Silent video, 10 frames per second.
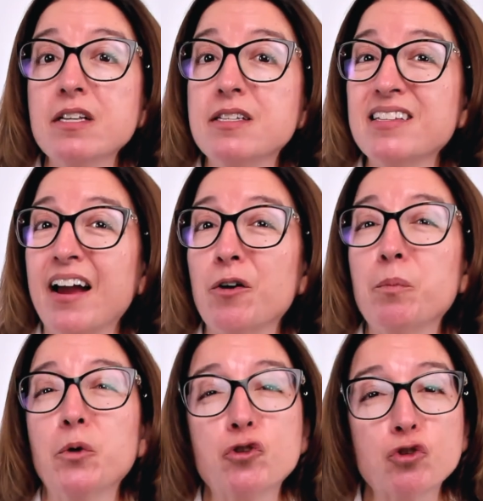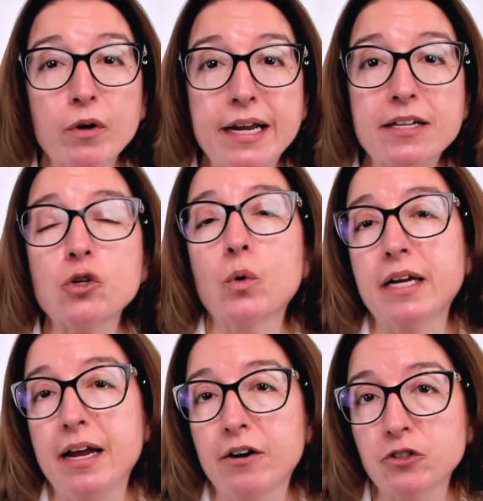desirable traits or
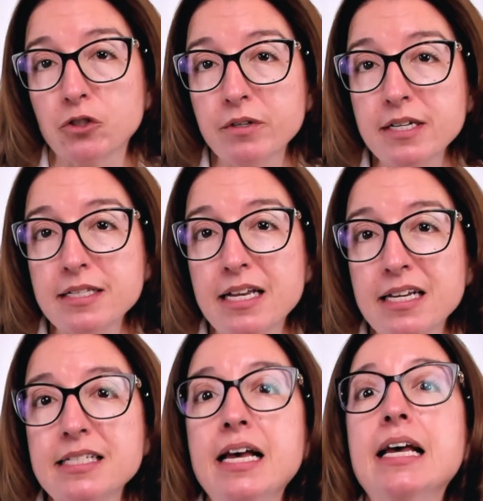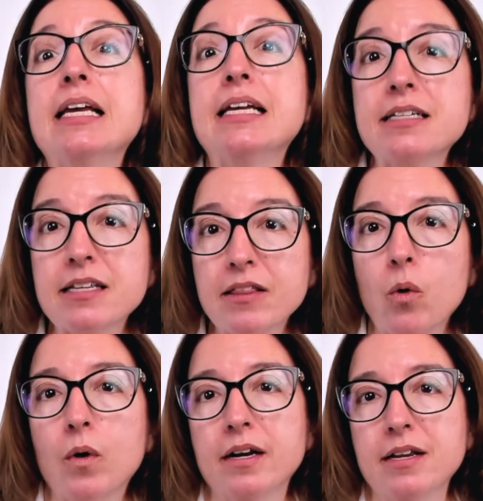characteristics into the
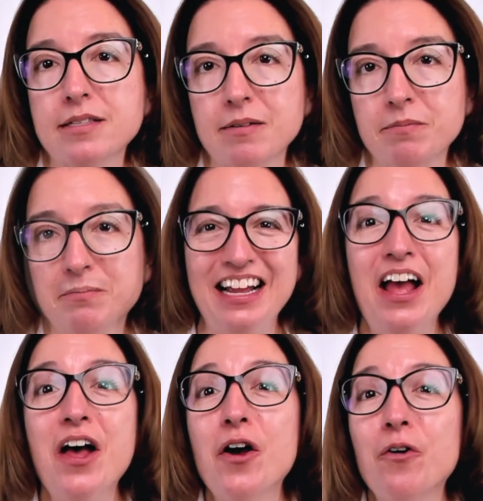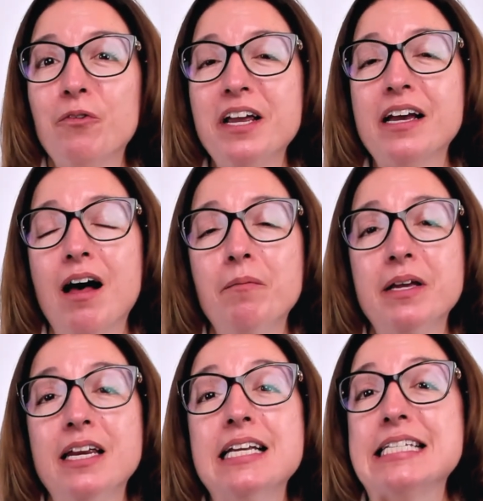organism.
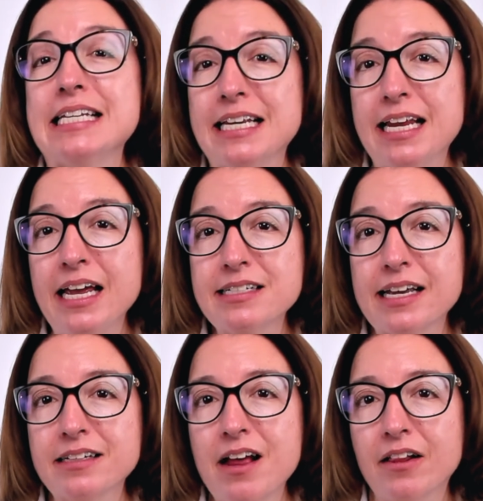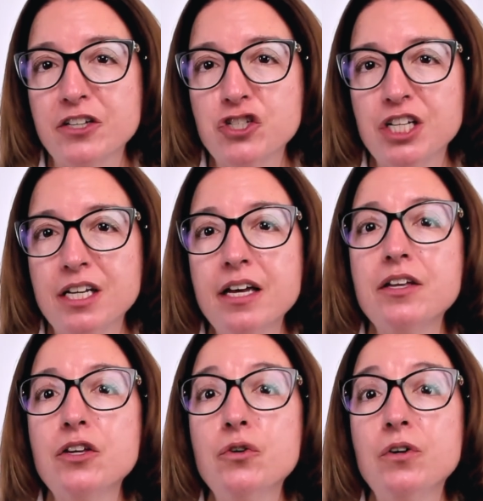Recombinant DNA technology
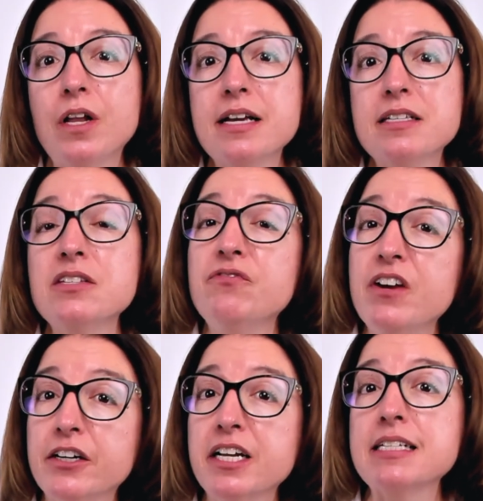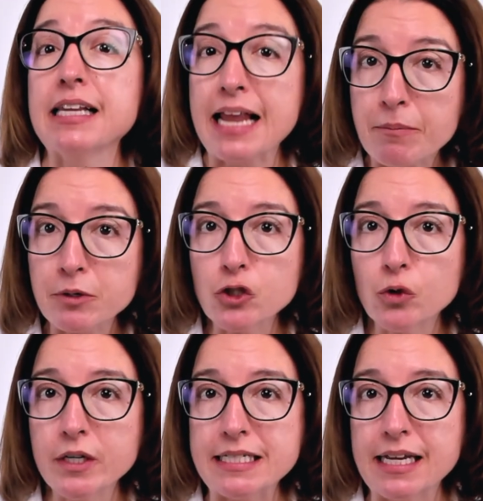utilizes various
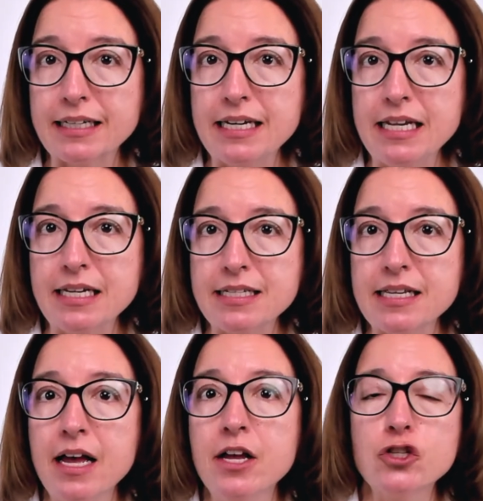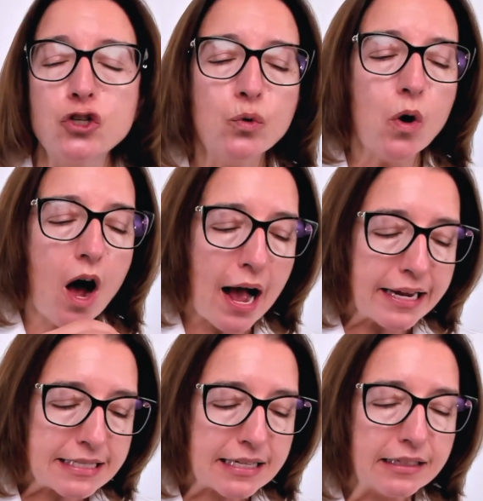laboratory techniques to
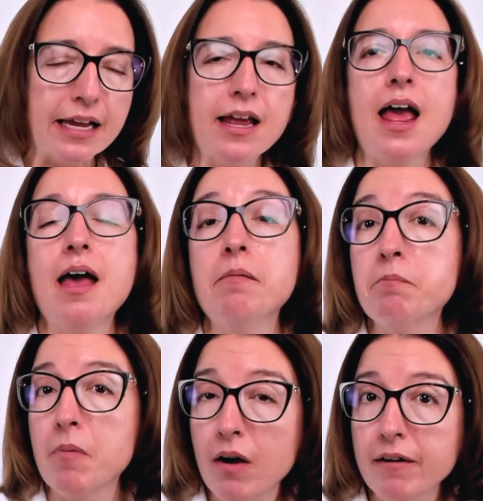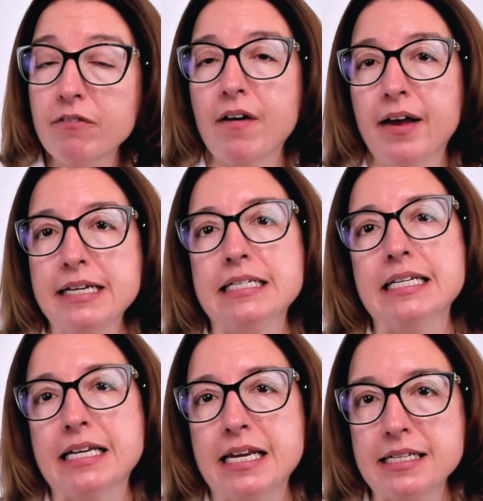isolate and modify
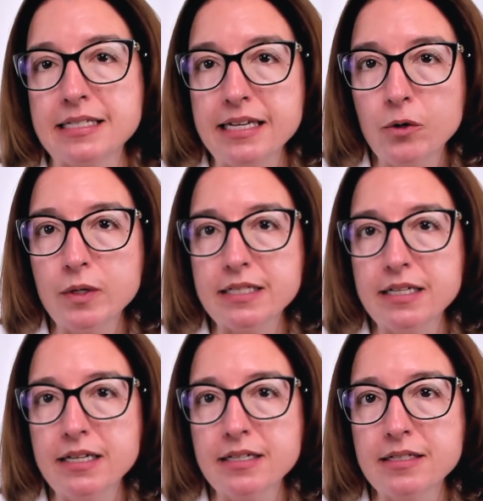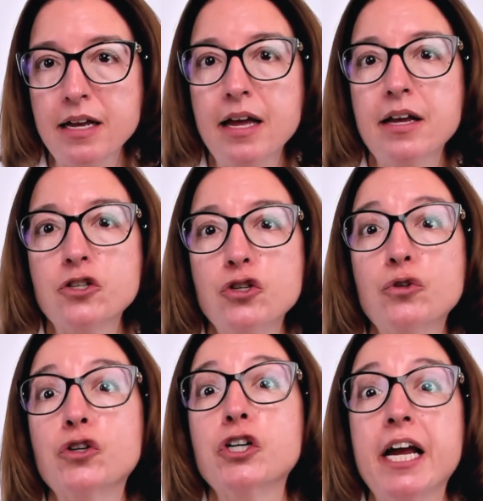DNA sequences to
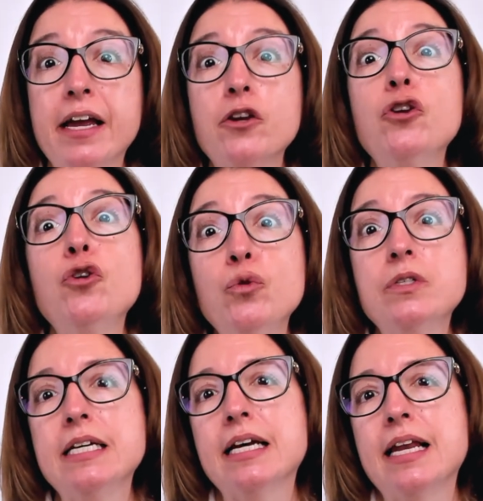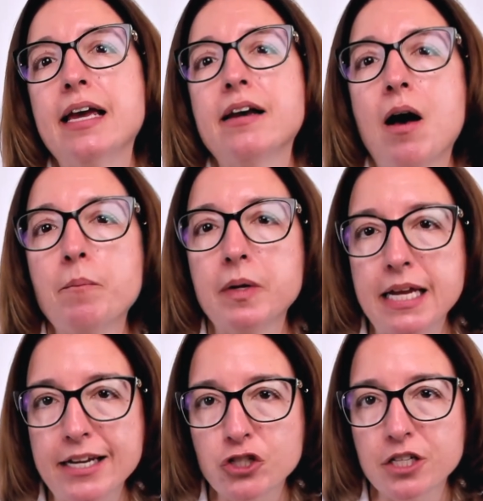create new DNA
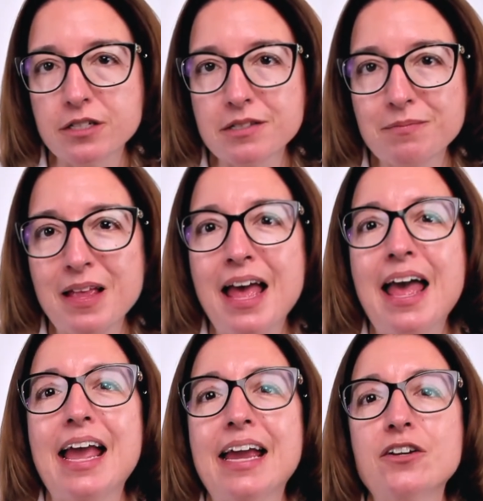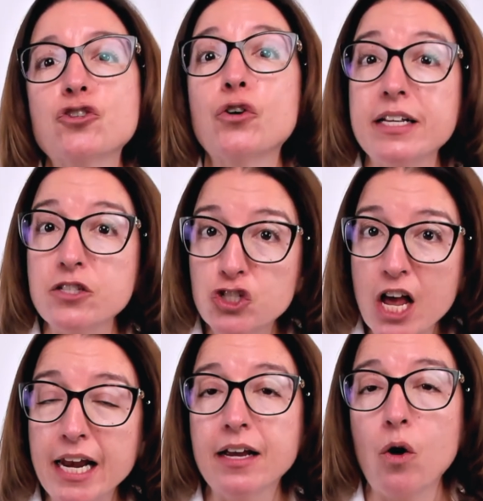combinations. A
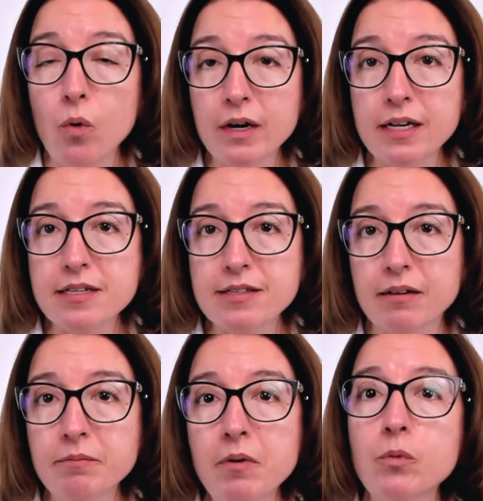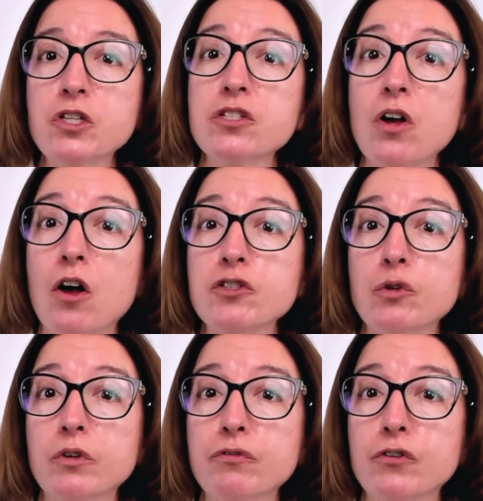transgenic organism, which is also
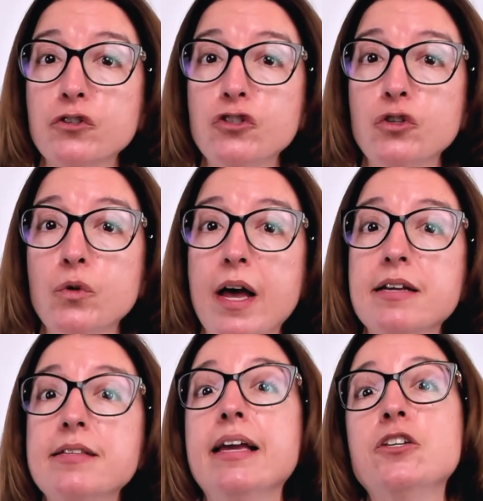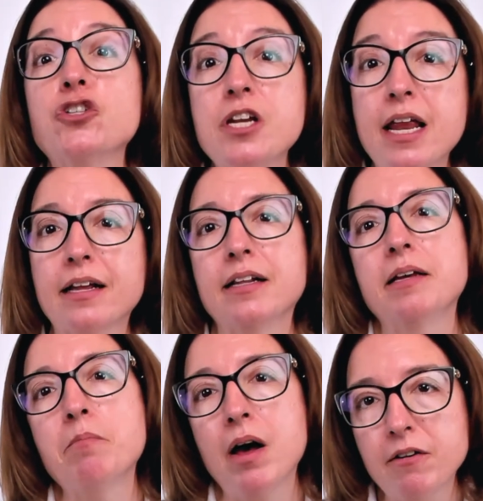referred to as a genetically
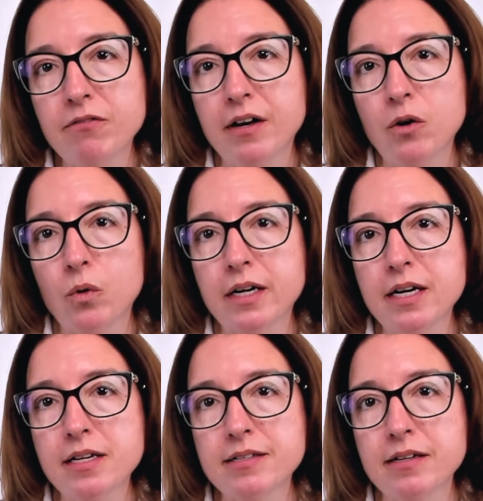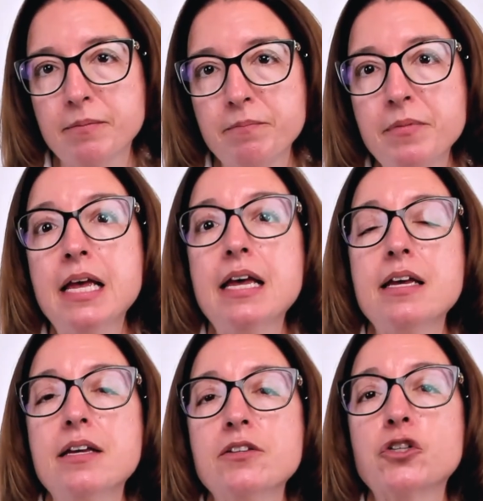modified organism,
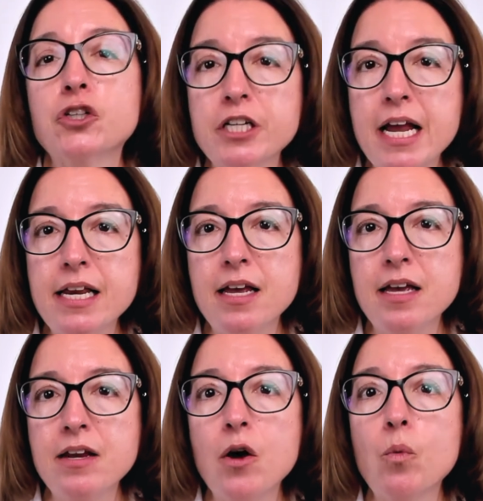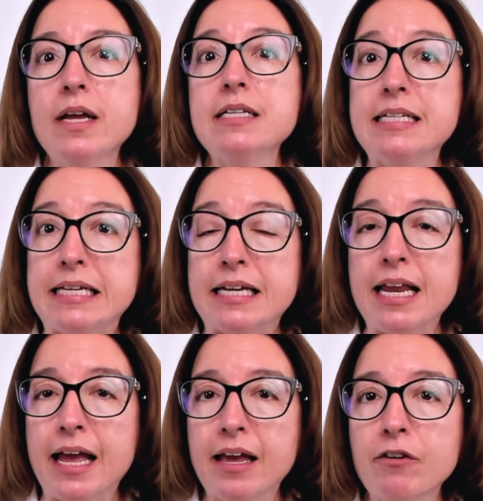is created when
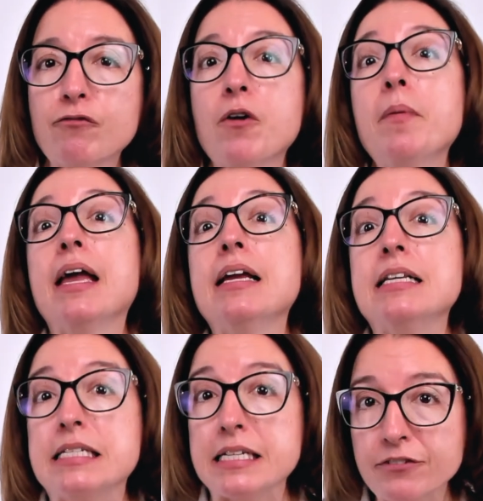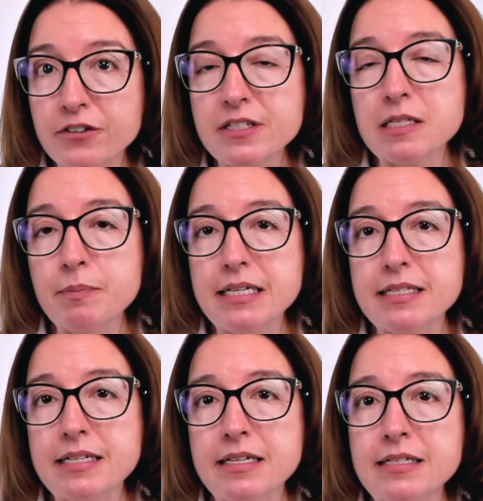DNA from a different
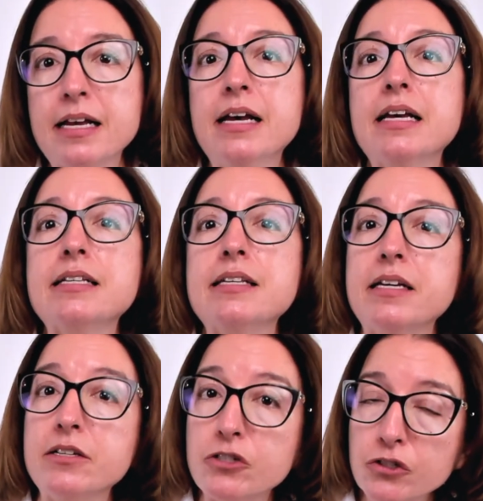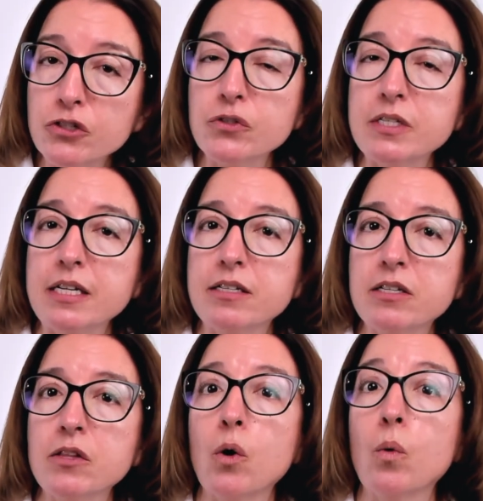species is introduced
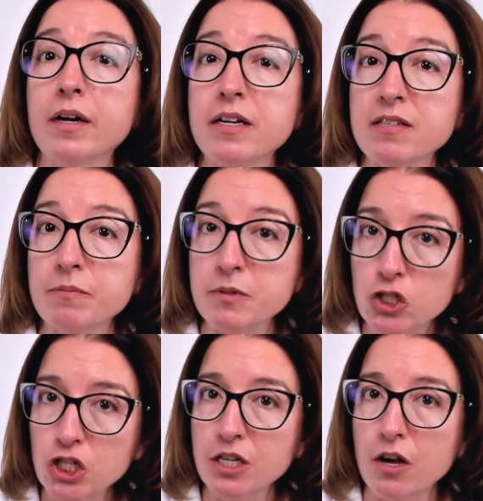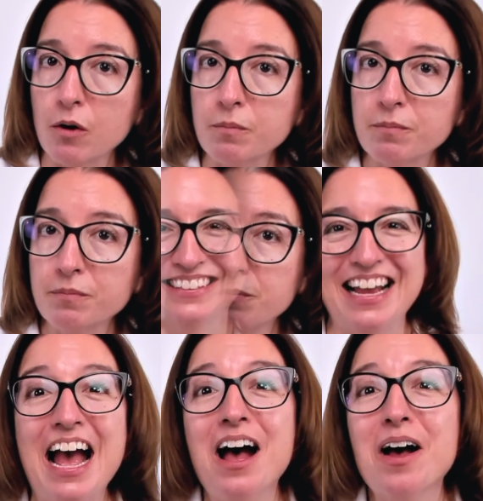into the organism's genome.
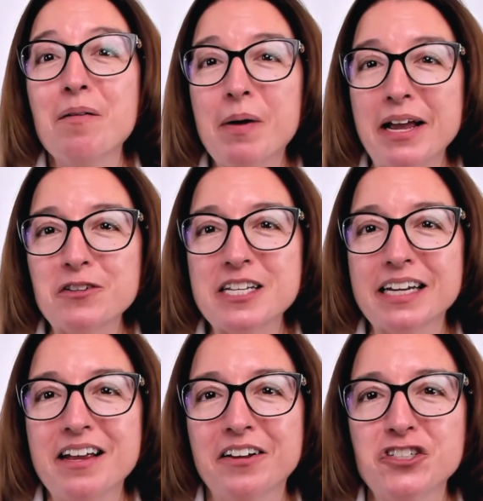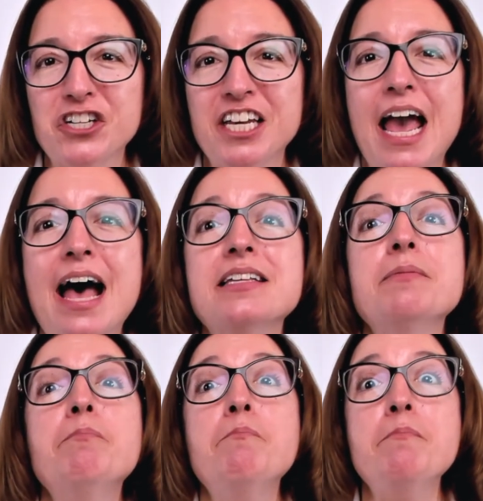Biotechnology has
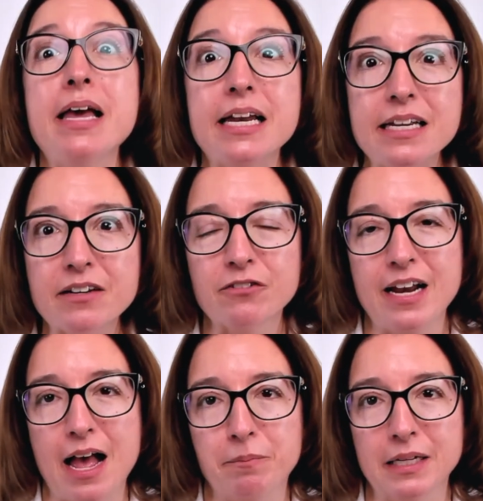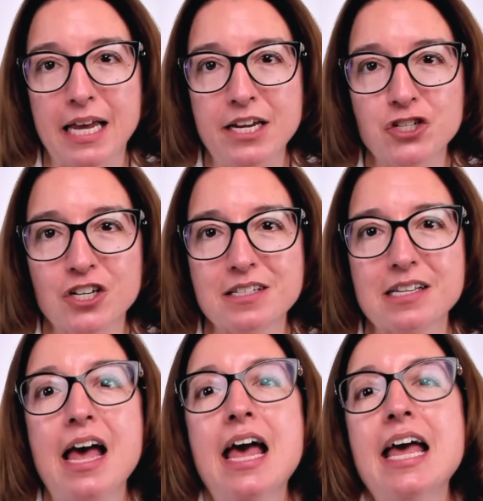many different applications.
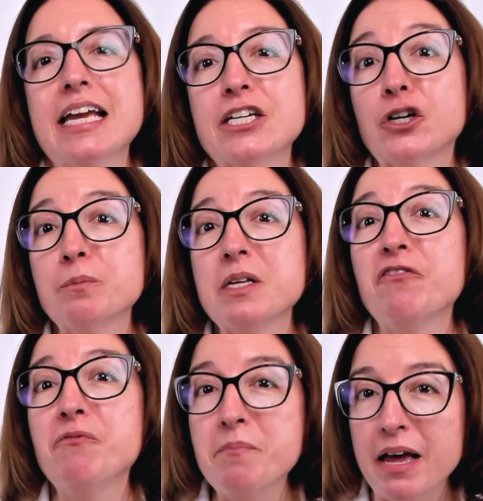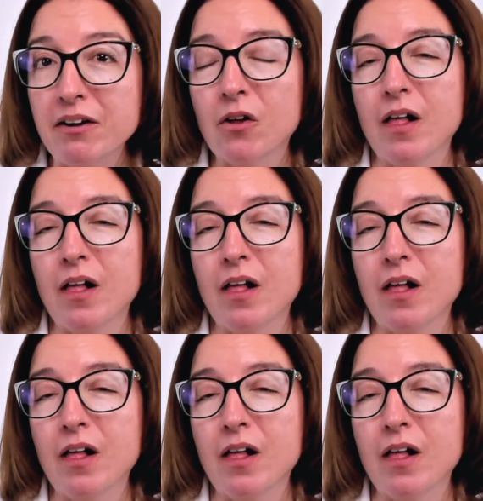In terms of medical